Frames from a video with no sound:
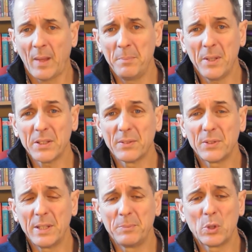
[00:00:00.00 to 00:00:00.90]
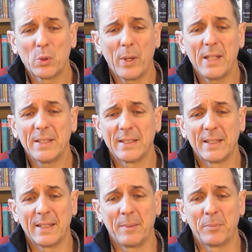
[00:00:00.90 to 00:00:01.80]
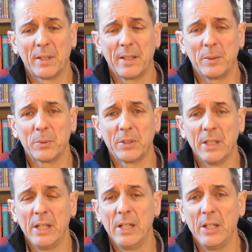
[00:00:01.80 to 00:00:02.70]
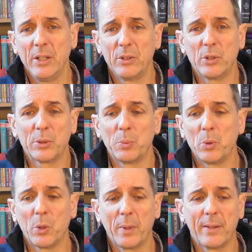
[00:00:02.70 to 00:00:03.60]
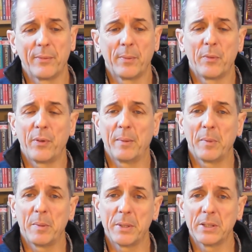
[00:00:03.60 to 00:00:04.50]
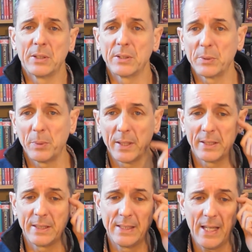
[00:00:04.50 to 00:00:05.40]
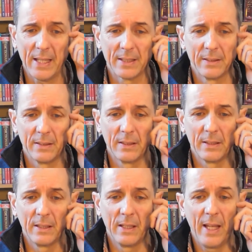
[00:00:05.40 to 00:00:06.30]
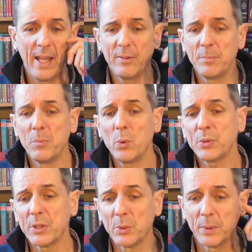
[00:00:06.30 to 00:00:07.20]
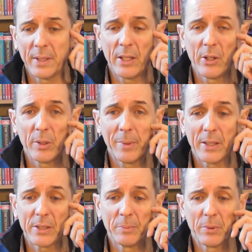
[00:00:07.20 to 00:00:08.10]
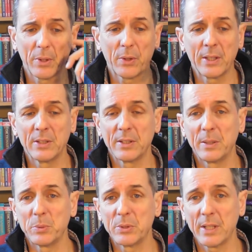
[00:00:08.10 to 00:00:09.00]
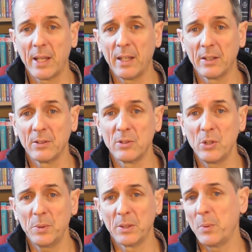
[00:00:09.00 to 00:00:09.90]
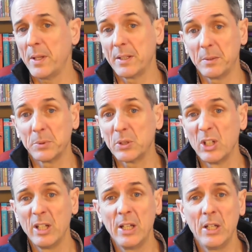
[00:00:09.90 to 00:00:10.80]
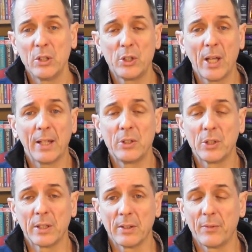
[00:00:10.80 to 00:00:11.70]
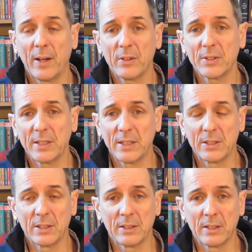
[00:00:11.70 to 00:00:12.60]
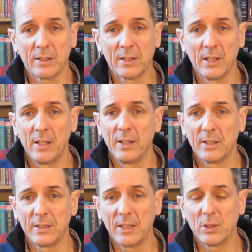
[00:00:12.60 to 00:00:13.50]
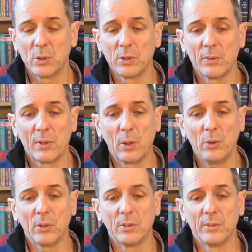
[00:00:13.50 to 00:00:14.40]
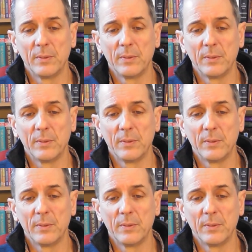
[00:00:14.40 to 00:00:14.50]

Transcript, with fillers: It must have seemed crazy to them that he would just walk away from the family business the way that he did even more so when they heard about some of the things that he was saying and doing, the way that he was challenging the Pharisees and the, the teachers of the law.